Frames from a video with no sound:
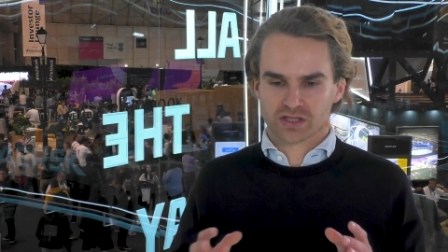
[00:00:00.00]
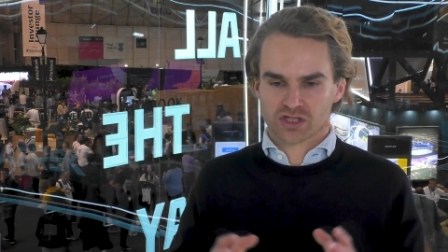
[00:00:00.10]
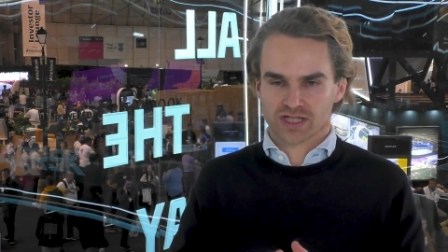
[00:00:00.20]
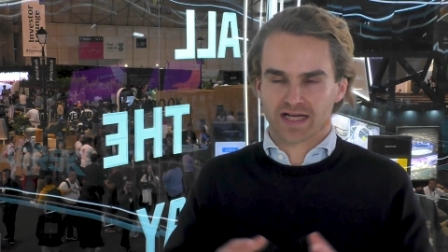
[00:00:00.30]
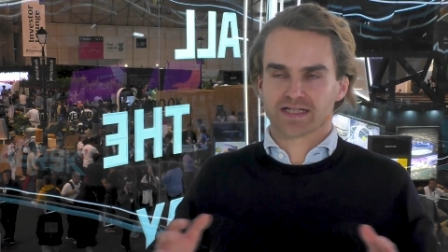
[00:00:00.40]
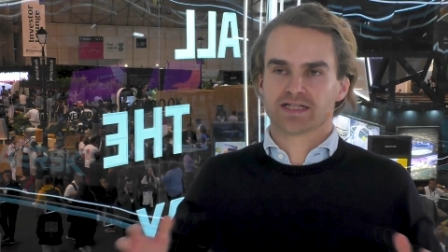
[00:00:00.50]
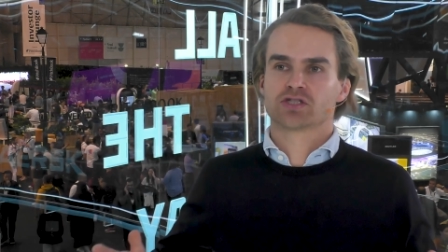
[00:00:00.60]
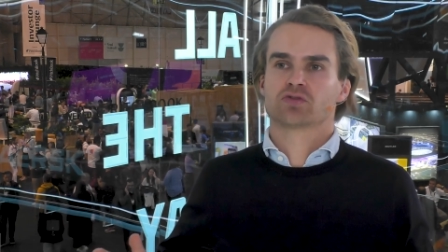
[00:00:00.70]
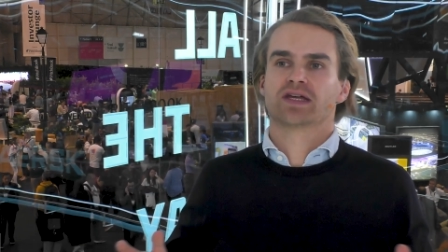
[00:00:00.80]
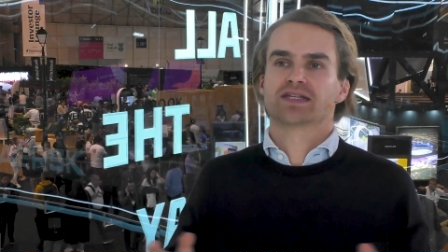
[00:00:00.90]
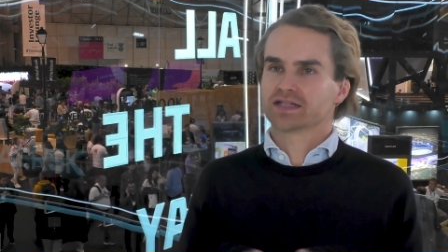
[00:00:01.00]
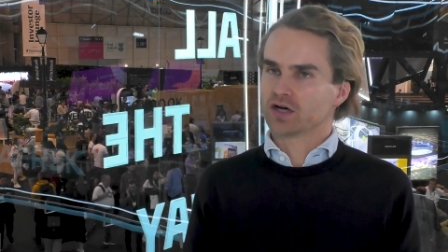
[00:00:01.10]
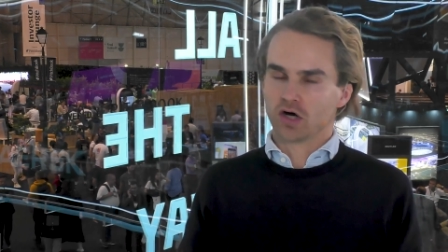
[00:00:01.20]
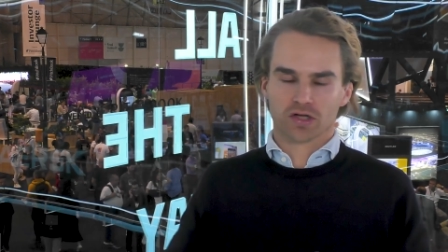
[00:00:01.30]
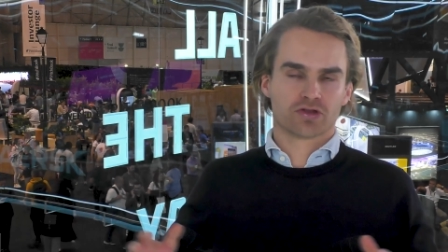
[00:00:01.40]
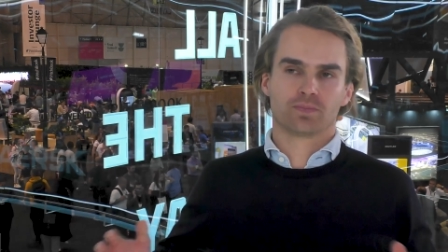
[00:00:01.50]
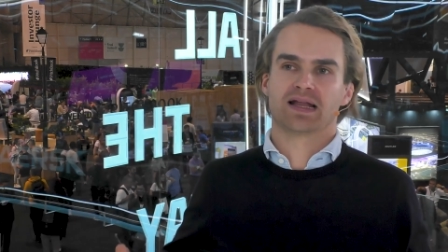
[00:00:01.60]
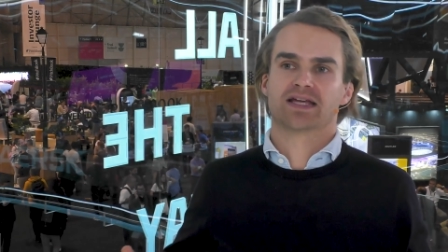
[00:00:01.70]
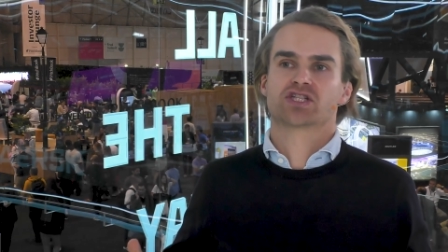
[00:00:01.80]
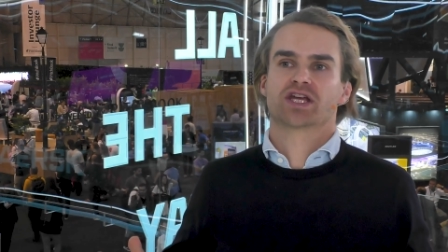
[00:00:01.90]
start integrating the whole
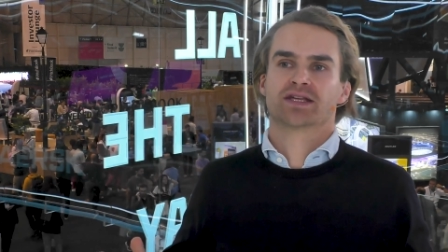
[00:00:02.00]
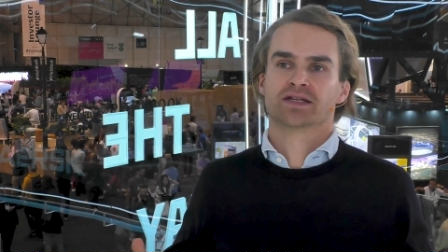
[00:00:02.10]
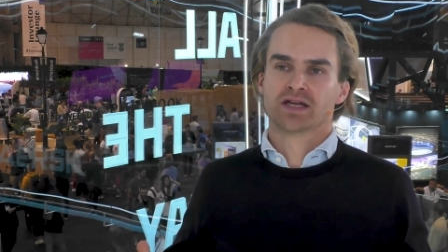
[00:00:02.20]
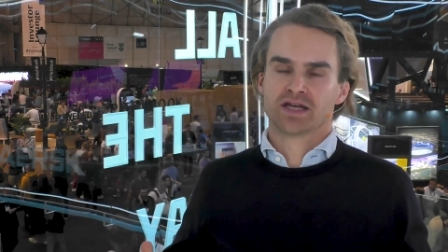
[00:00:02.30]
supply chain